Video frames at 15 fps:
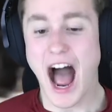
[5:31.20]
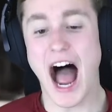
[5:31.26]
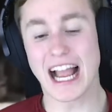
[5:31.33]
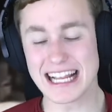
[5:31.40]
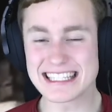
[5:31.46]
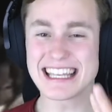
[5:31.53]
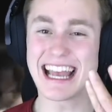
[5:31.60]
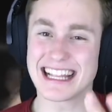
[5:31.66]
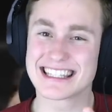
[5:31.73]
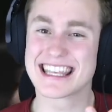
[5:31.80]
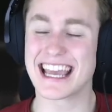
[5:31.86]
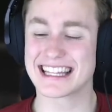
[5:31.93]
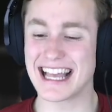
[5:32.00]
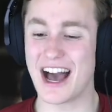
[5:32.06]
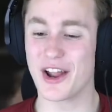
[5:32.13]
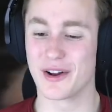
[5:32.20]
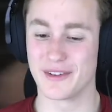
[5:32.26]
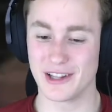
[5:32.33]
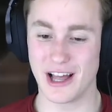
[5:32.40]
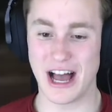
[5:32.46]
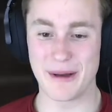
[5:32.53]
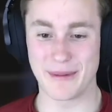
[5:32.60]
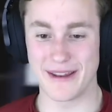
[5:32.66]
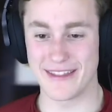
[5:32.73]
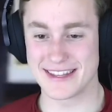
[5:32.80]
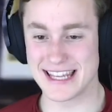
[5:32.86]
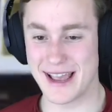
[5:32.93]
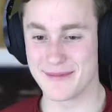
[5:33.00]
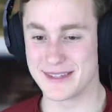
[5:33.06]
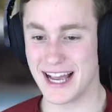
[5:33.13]
I guess he gets kicked out of a lot, but at the
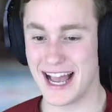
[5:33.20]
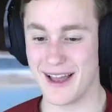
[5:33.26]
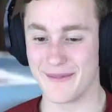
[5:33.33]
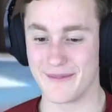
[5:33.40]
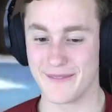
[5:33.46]
same time.